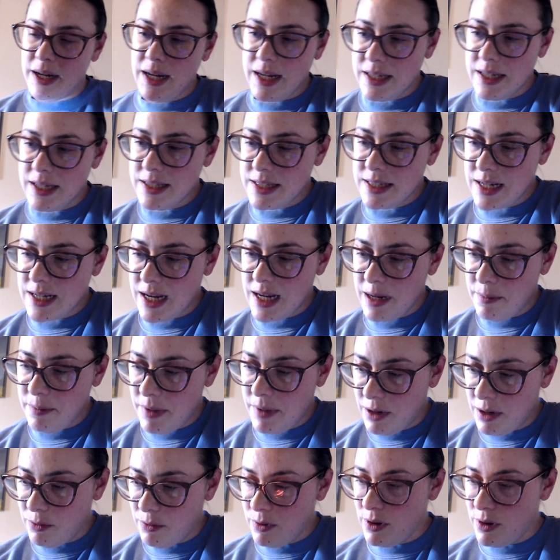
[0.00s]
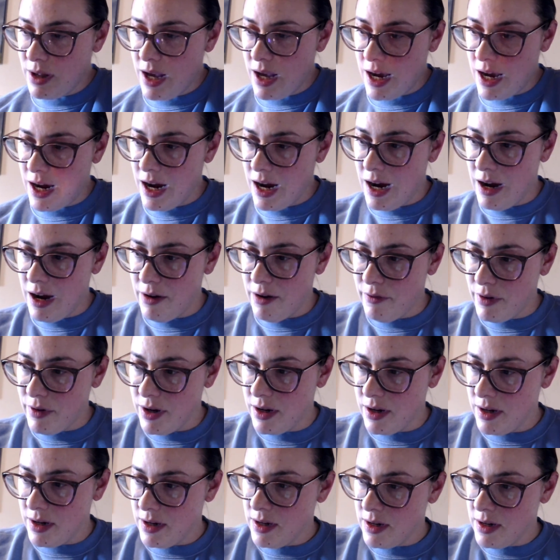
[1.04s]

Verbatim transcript: next time I will have